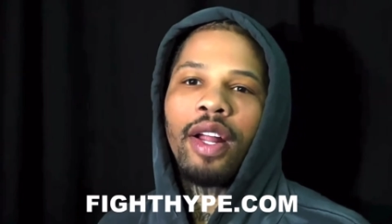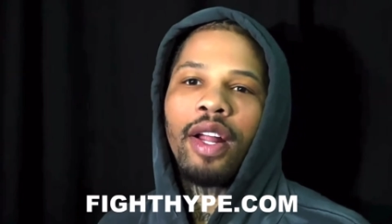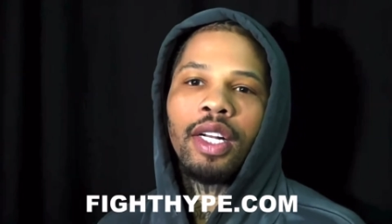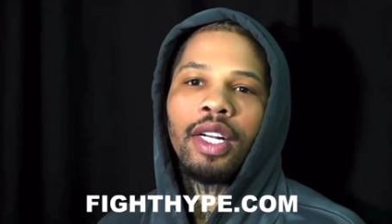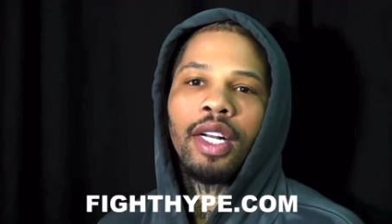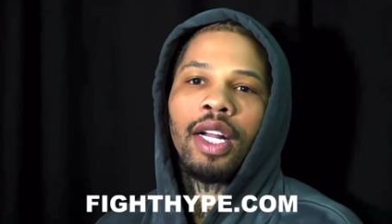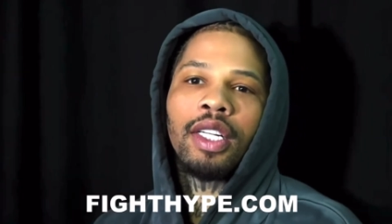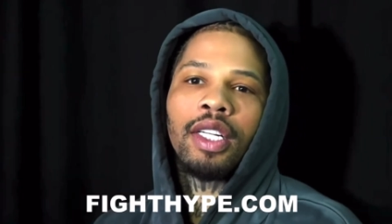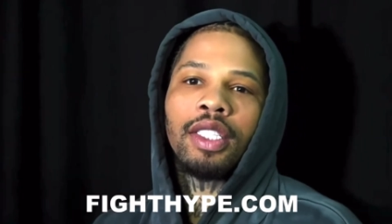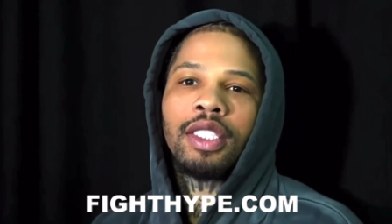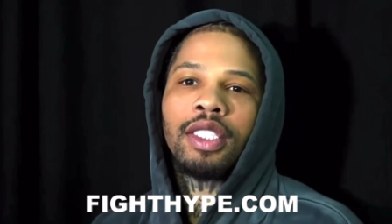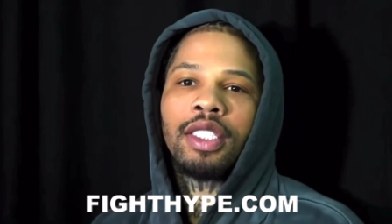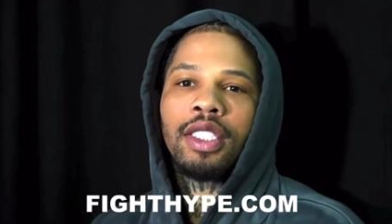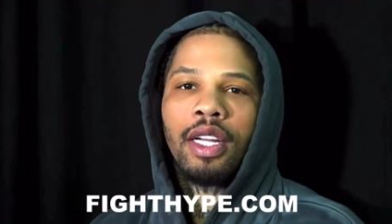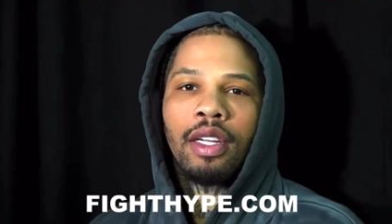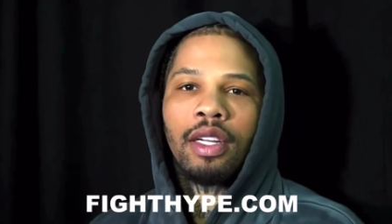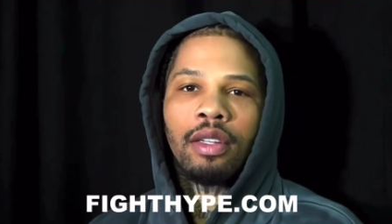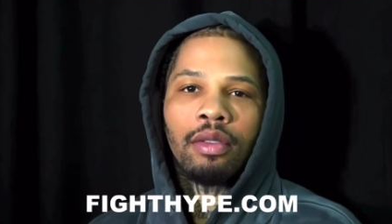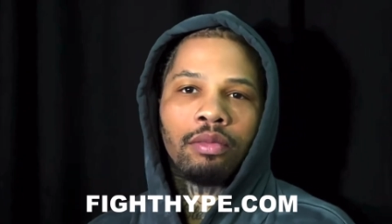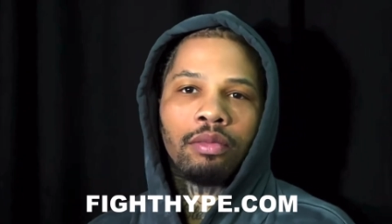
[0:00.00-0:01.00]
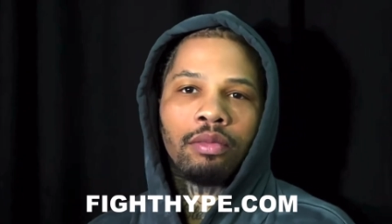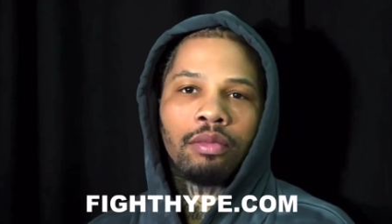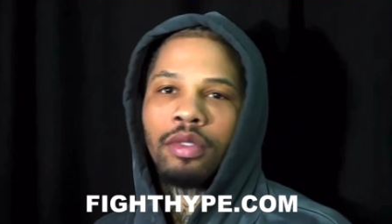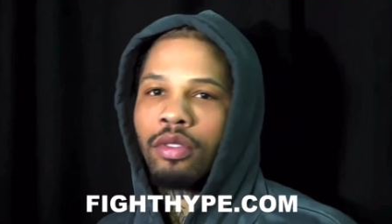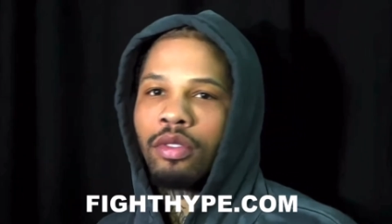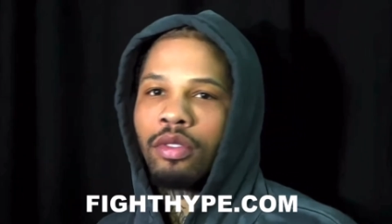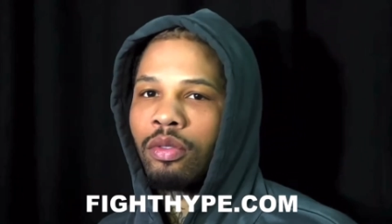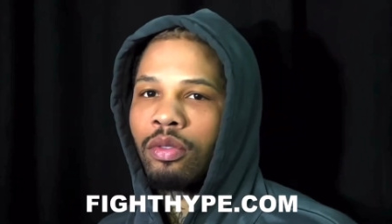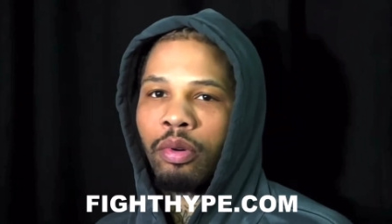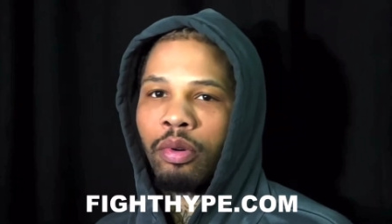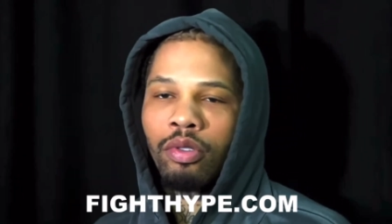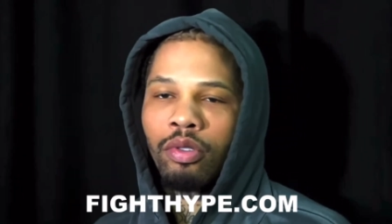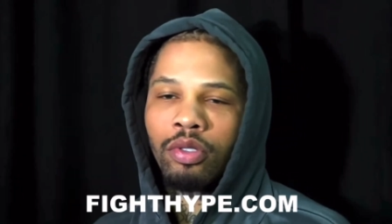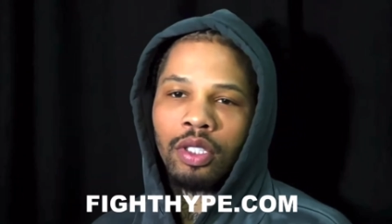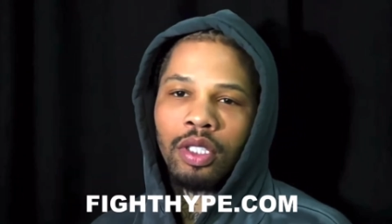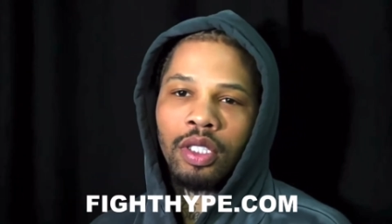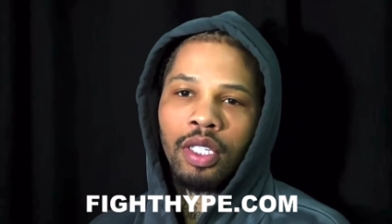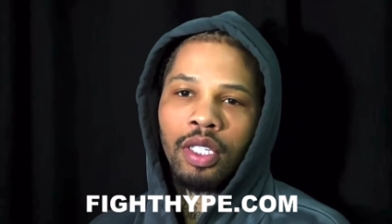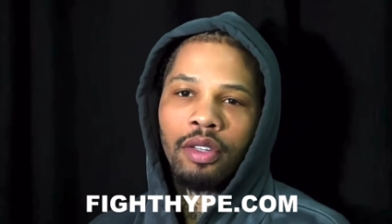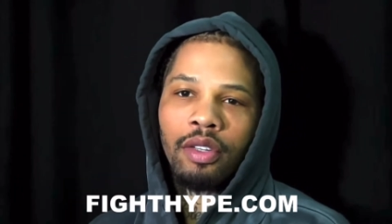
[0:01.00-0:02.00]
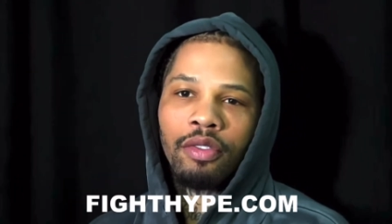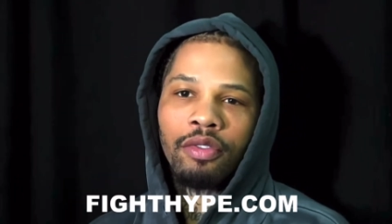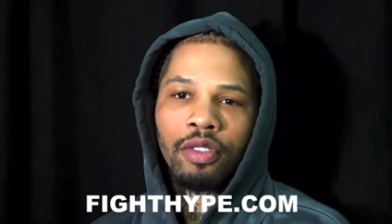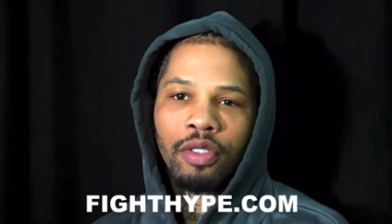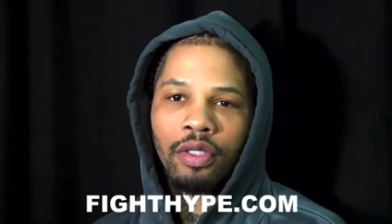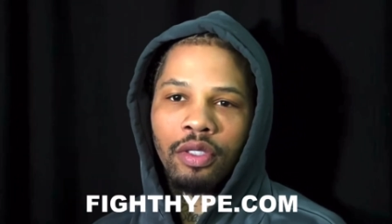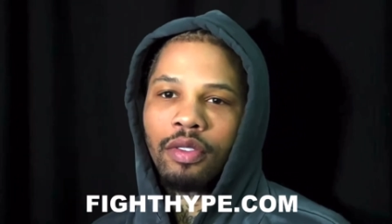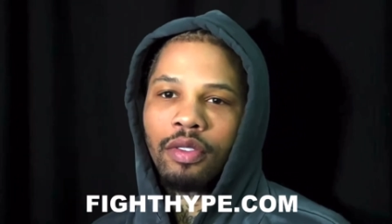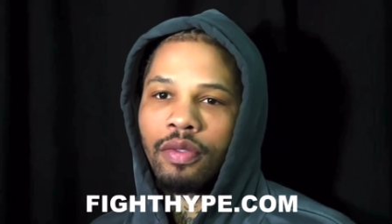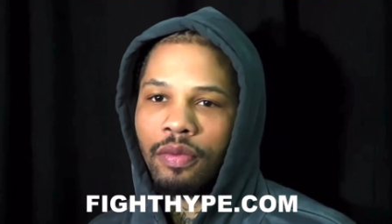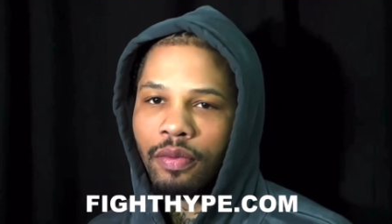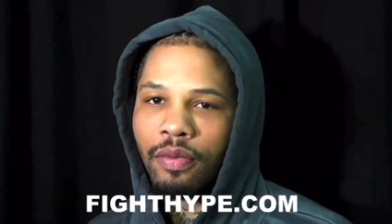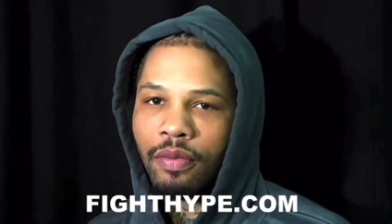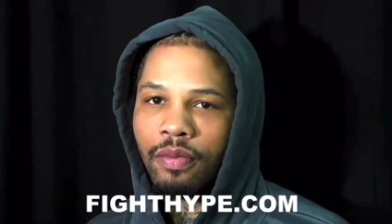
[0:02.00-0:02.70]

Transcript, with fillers: Every fight is not the same. You approach it different.